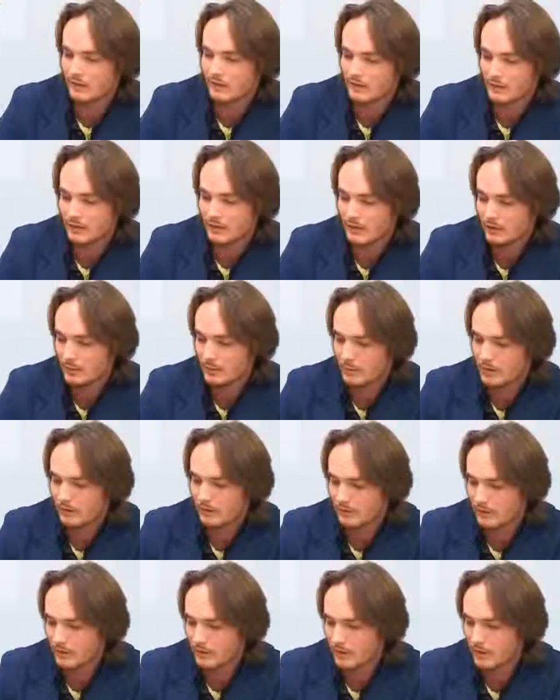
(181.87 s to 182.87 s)
and let's take them in
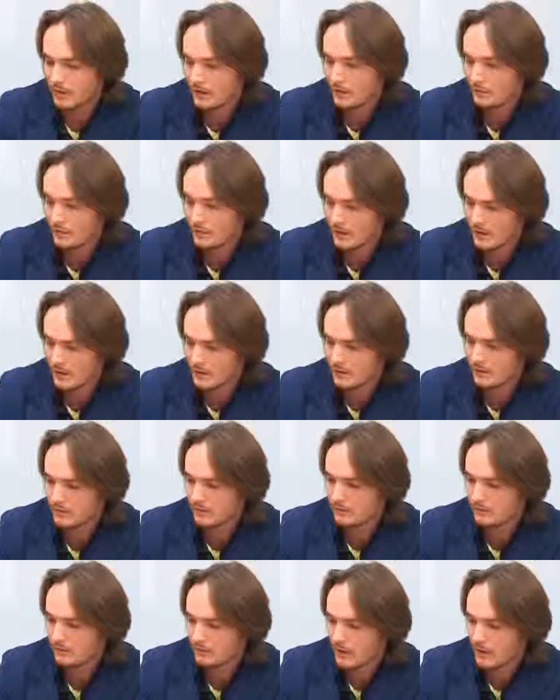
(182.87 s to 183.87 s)
a very
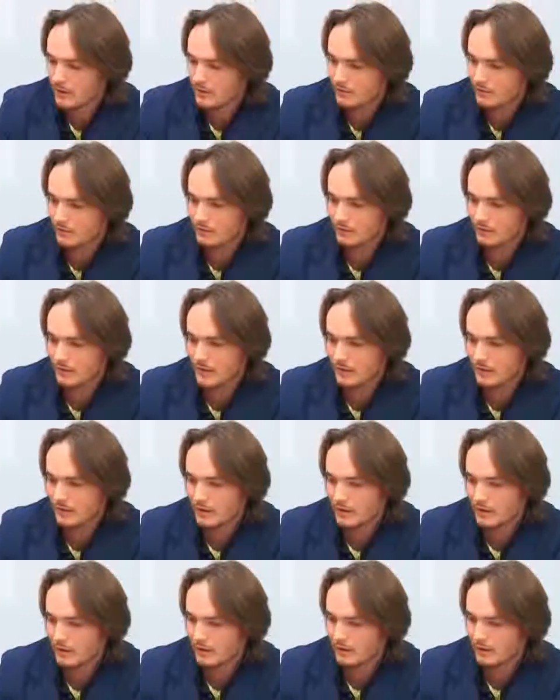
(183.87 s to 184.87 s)
objective, rational way,
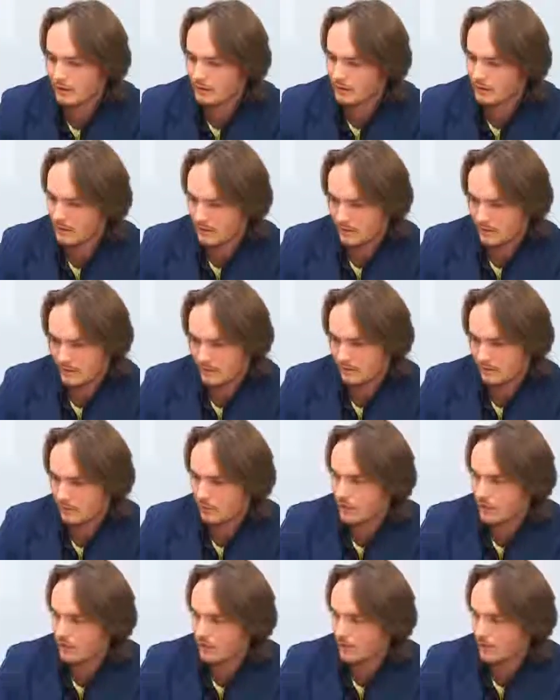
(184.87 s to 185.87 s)

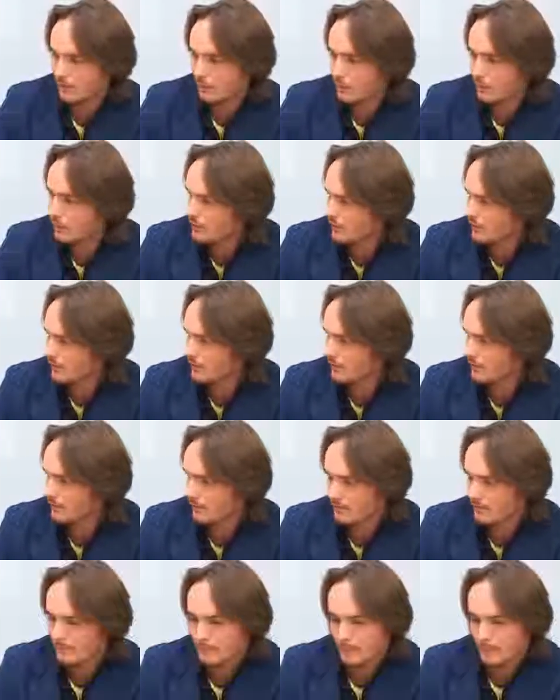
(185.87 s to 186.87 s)
devoid of emotion.
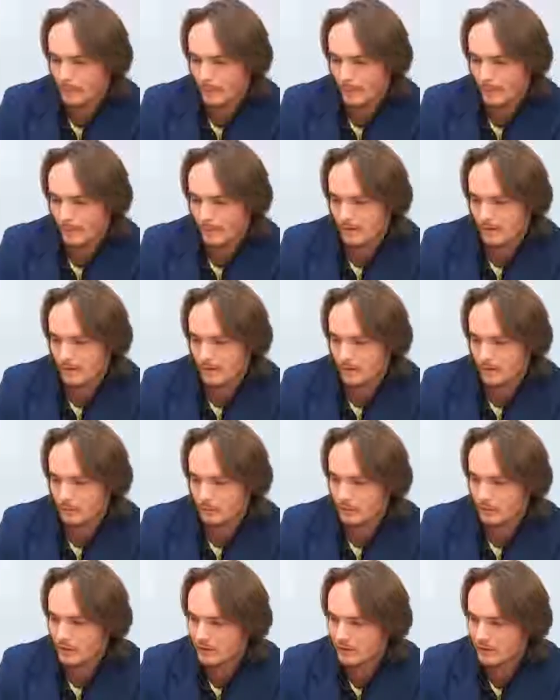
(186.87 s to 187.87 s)

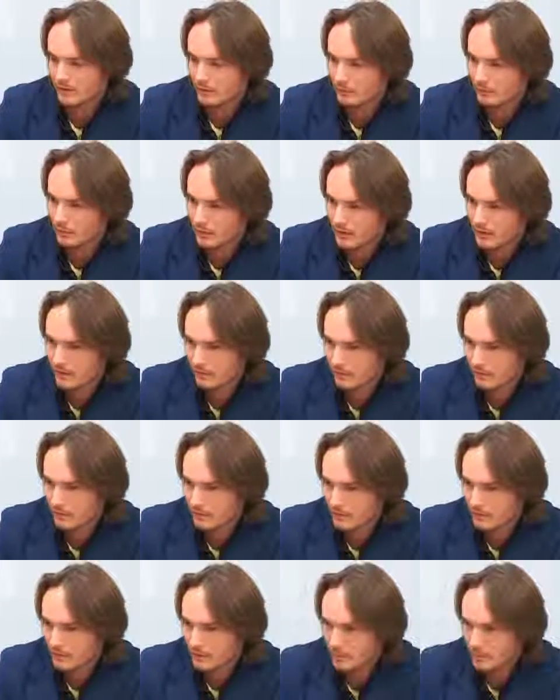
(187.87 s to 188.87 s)
Bring
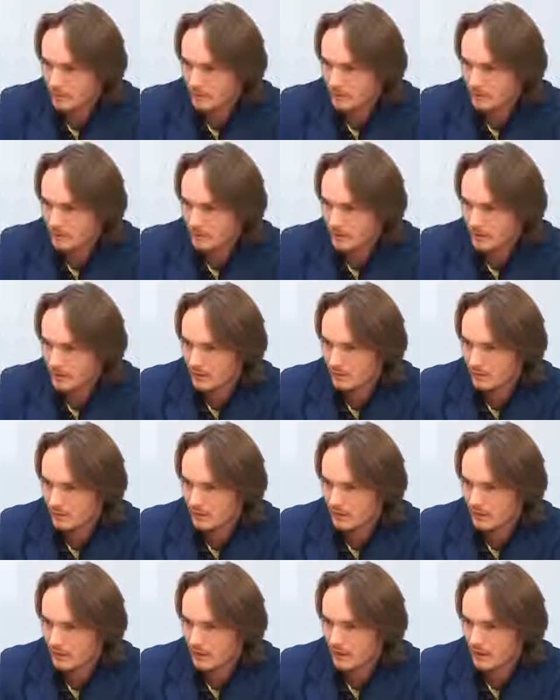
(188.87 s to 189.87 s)
everyone's arguments to the
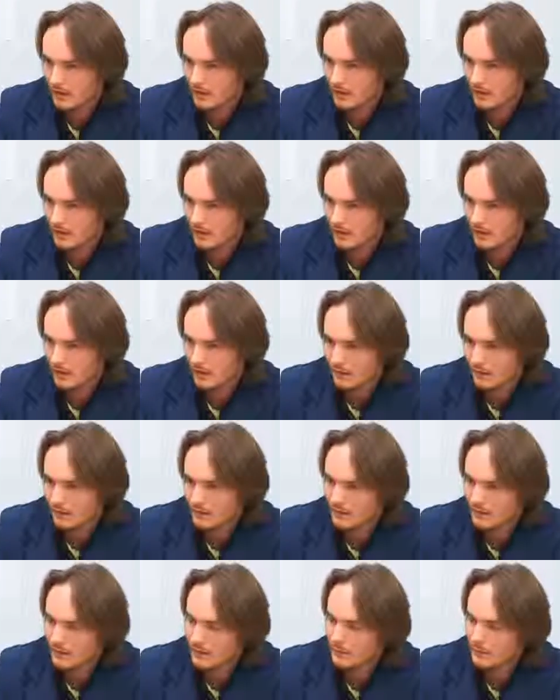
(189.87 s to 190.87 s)
table.
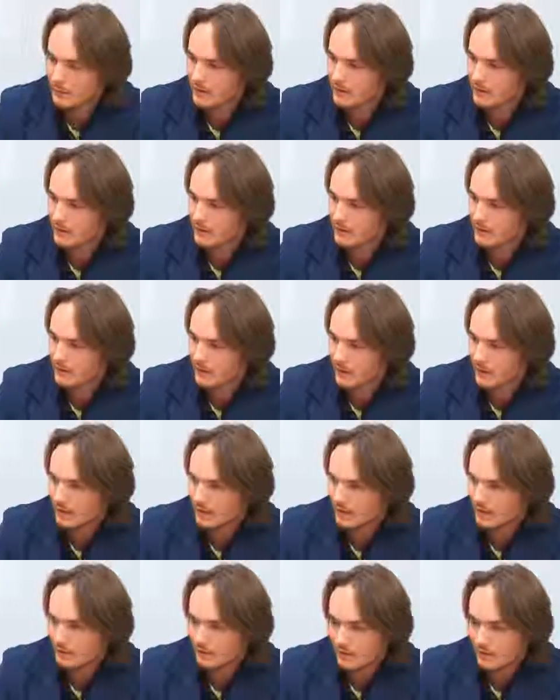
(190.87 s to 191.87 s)
Islam, I
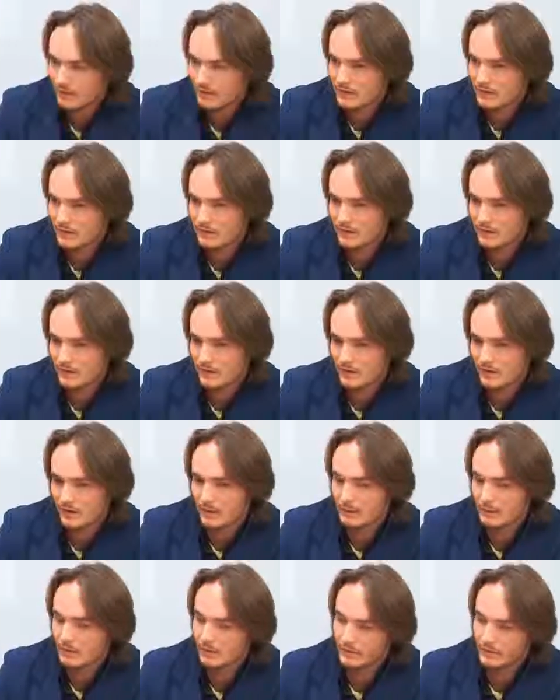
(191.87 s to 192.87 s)
can honestly say
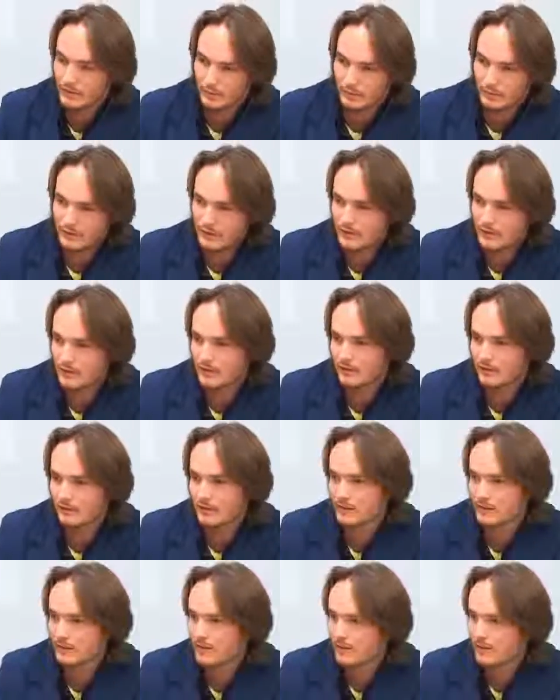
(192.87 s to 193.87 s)
I'm completely
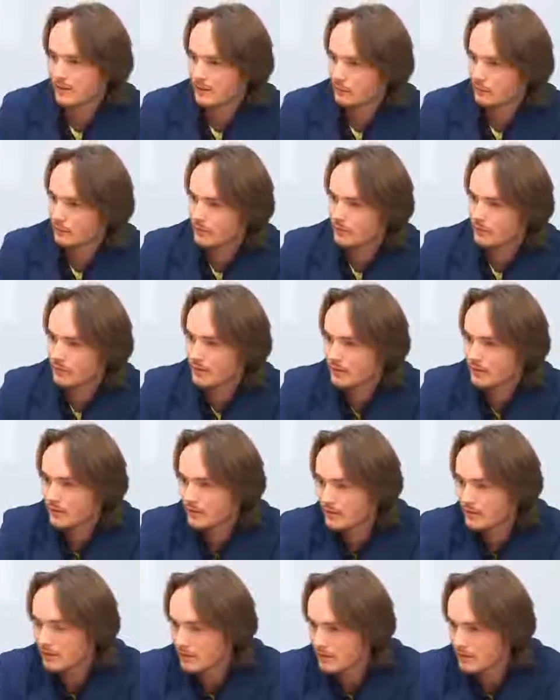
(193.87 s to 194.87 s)
convinced that it will not
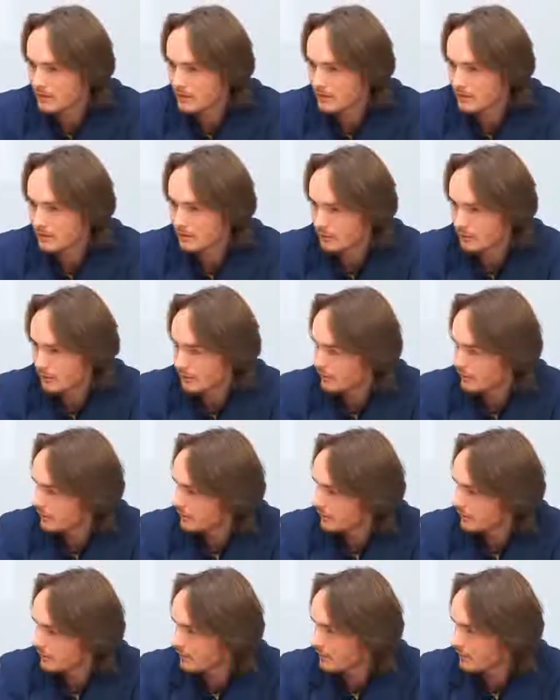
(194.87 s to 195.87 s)
lose.